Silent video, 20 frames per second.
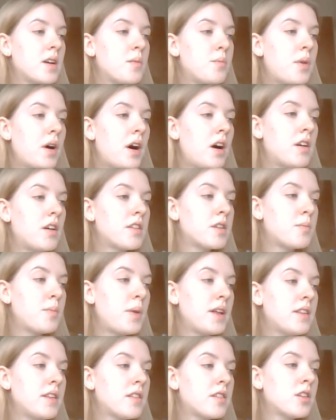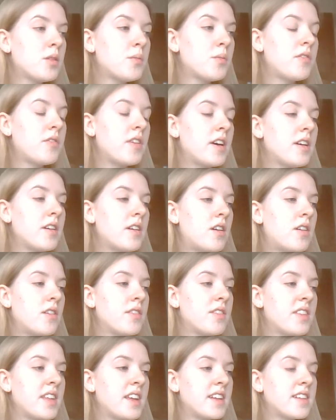but I'll spend some of it
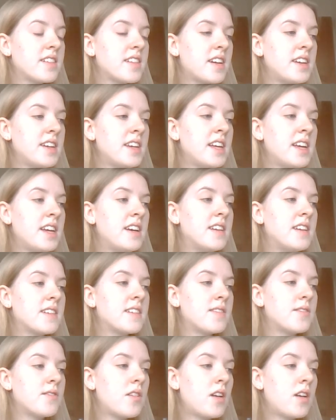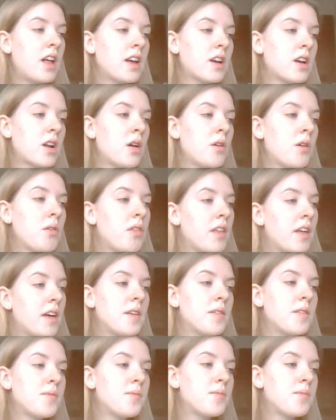on things I need, like clothing.